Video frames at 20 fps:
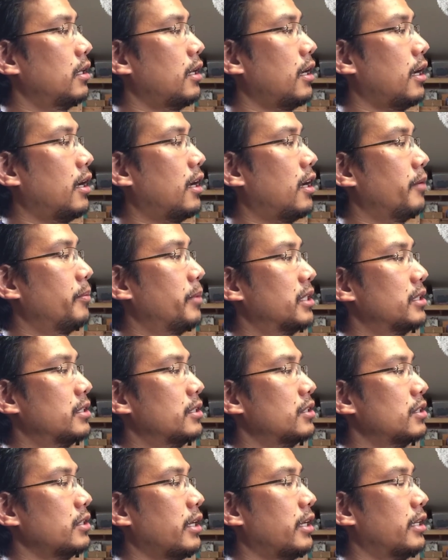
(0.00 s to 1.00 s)
and
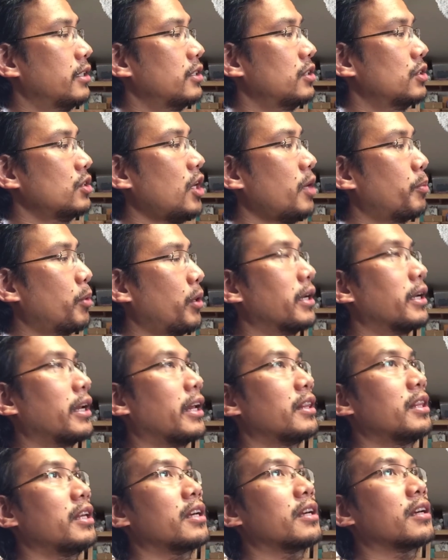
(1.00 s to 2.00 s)
it's sharper.
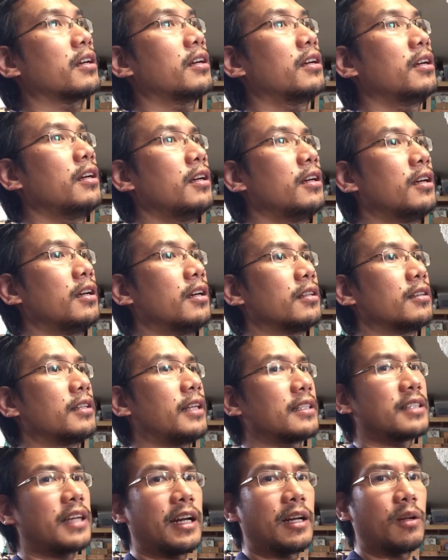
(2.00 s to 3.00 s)
And I think
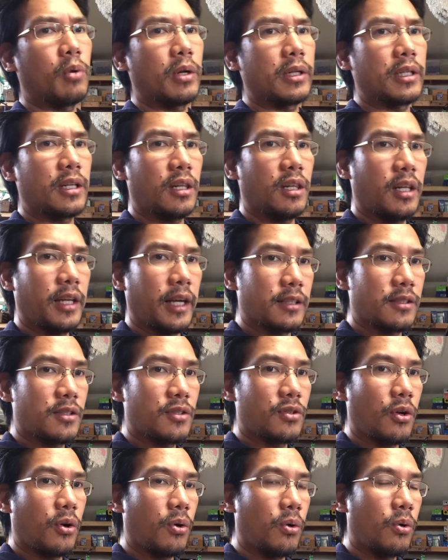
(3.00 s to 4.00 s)
that's kind of what
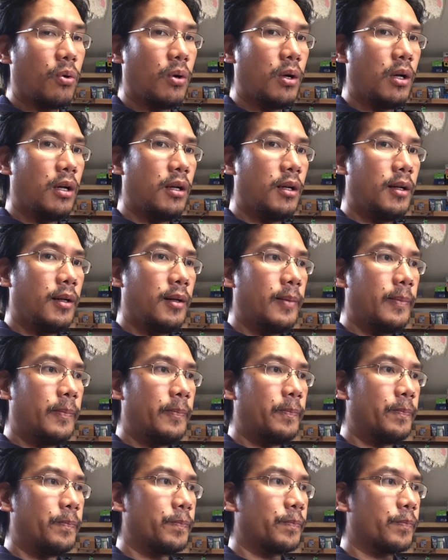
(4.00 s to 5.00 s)
clicked. So
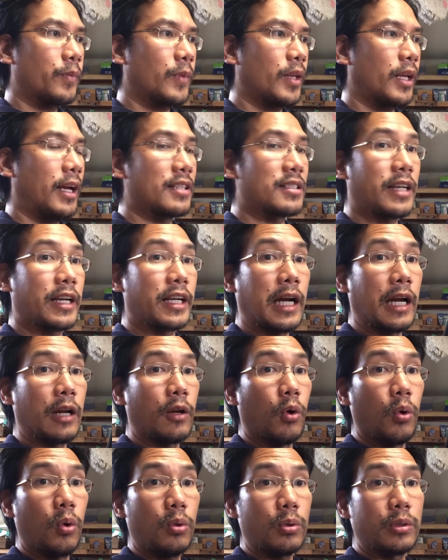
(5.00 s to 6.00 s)
as I
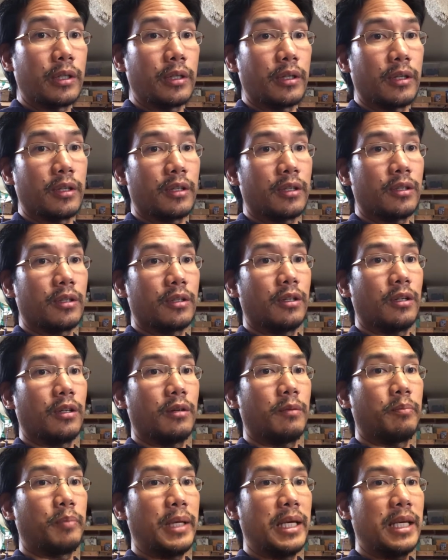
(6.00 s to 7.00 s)
got older,
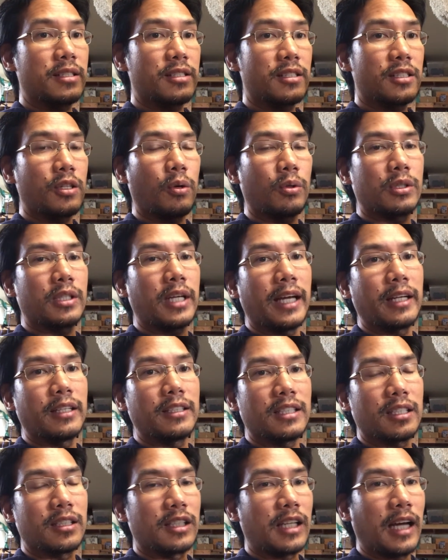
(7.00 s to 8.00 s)
being so
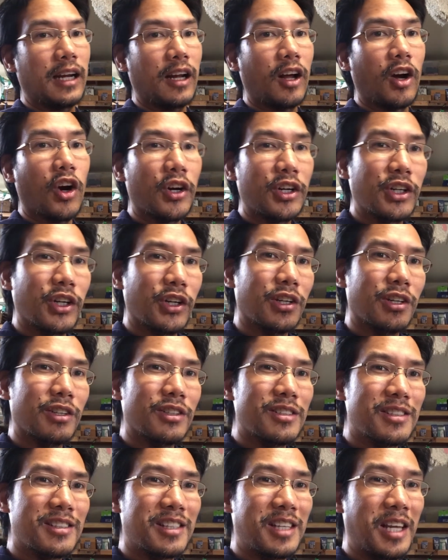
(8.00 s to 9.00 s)
tight just got
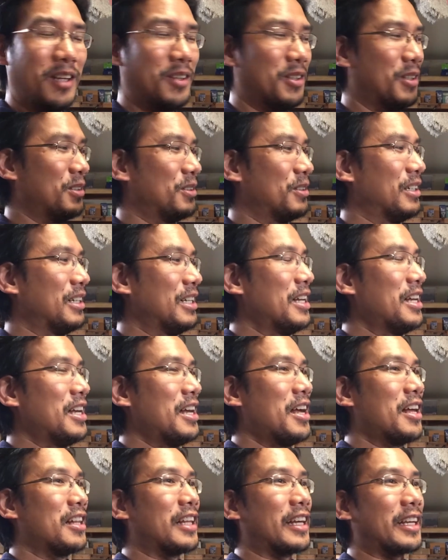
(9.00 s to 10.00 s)
harder to,
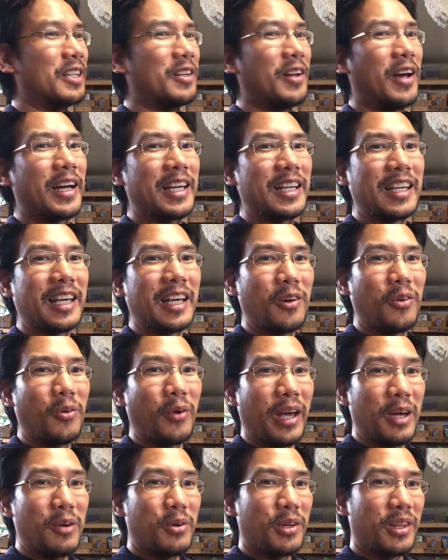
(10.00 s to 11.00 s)
like, you know, I could get
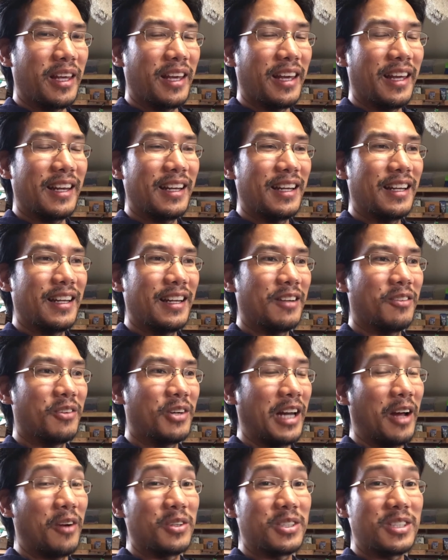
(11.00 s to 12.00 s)
away with it
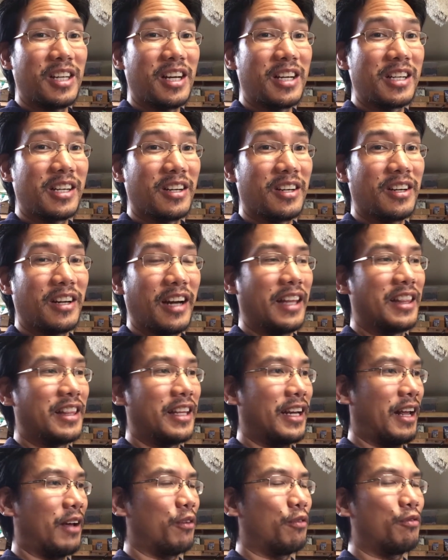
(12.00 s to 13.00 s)
when I was younger.
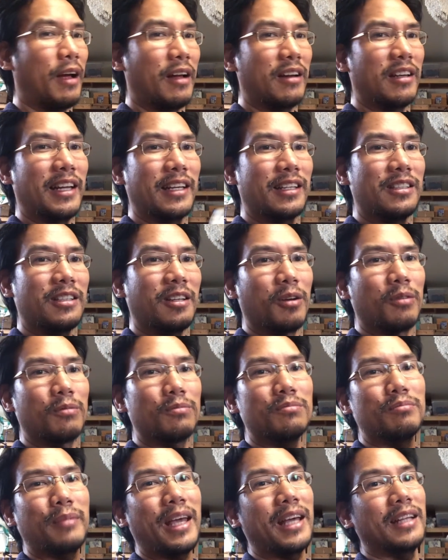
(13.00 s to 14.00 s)
And then I found like, you
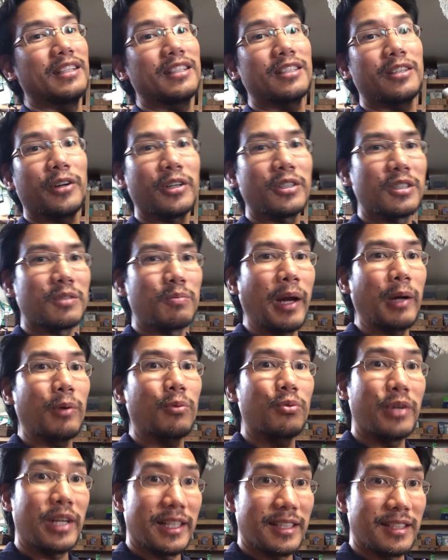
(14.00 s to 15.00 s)
know, man, this hurts my
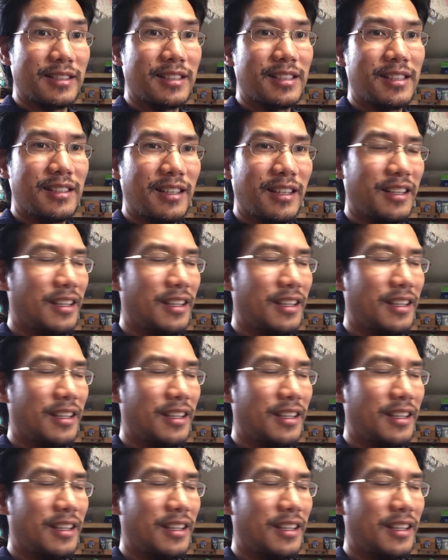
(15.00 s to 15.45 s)
wrist.